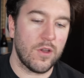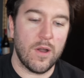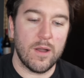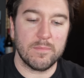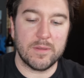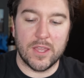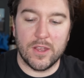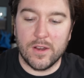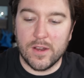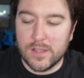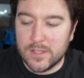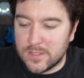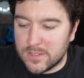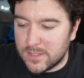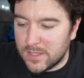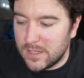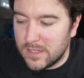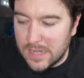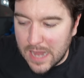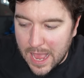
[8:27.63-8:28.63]
I'm curious to
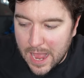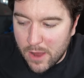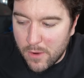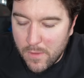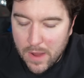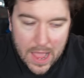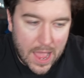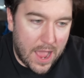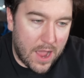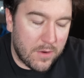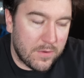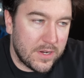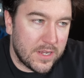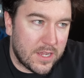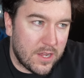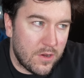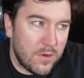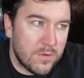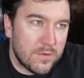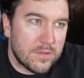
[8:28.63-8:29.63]
see now how it
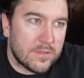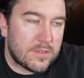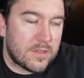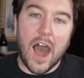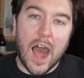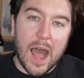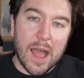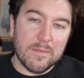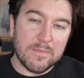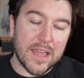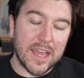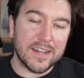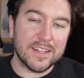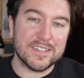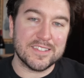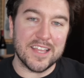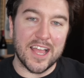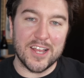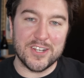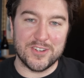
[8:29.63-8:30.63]
goes. I'm getting
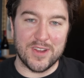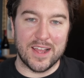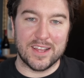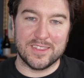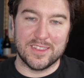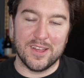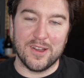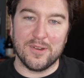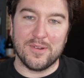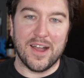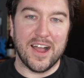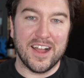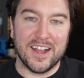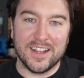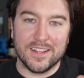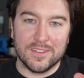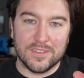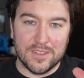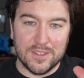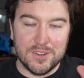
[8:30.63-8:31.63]
sidetracked though.
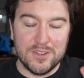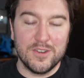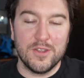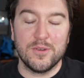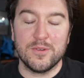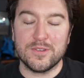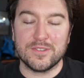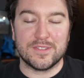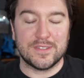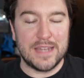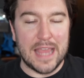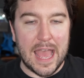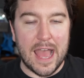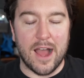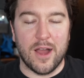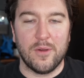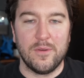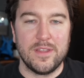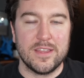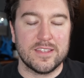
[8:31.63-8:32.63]
The news
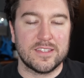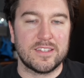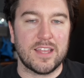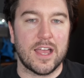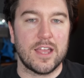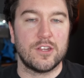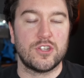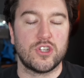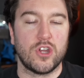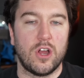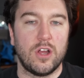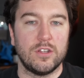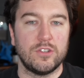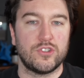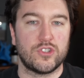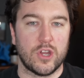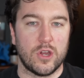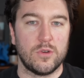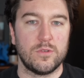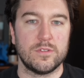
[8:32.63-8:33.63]
now is Tyshawn
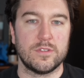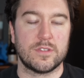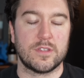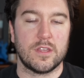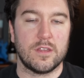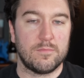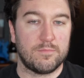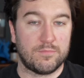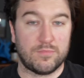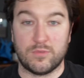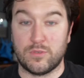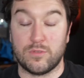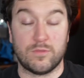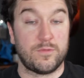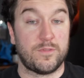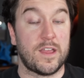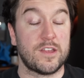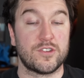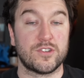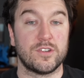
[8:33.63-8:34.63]
Jones,
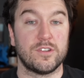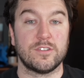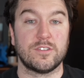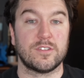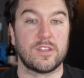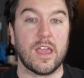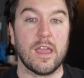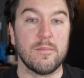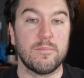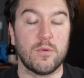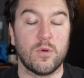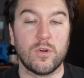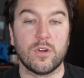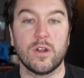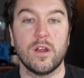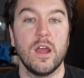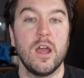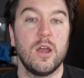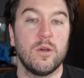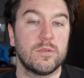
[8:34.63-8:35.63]
professional
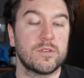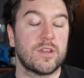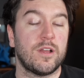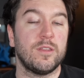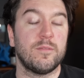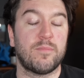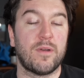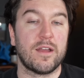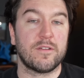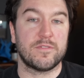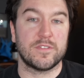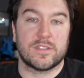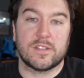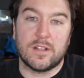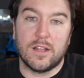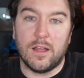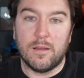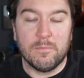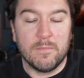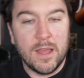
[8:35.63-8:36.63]
skateboarder, was on The Breakfast
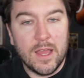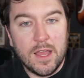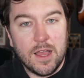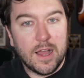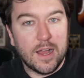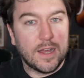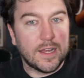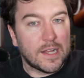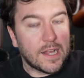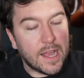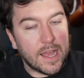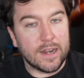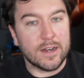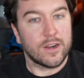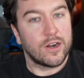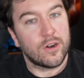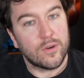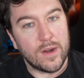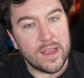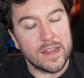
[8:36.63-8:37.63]
Club. Had a
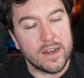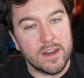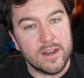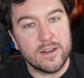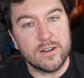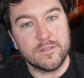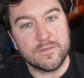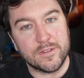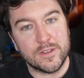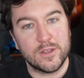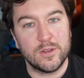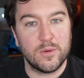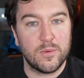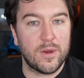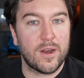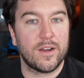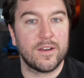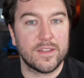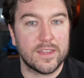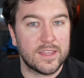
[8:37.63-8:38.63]
great interview
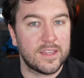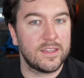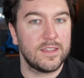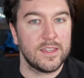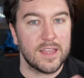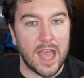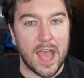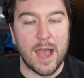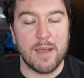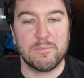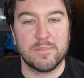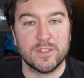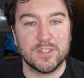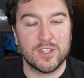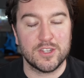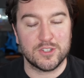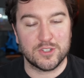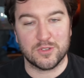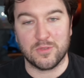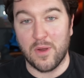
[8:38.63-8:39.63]
where he happened
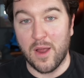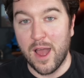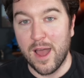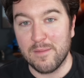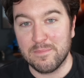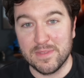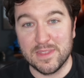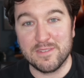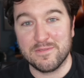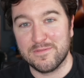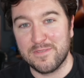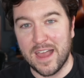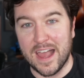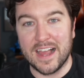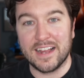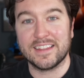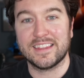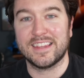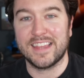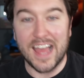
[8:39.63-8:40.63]
to drop the
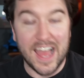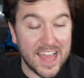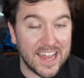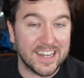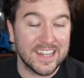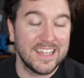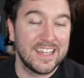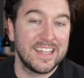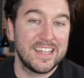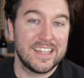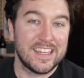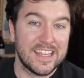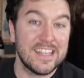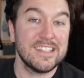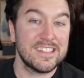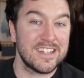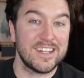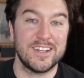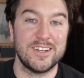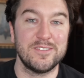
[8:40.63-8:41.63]
fact that
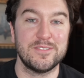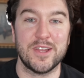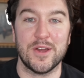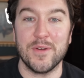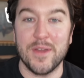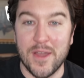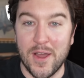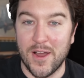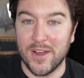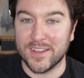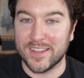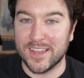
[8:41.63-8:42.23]
he's in a new Tony Hawk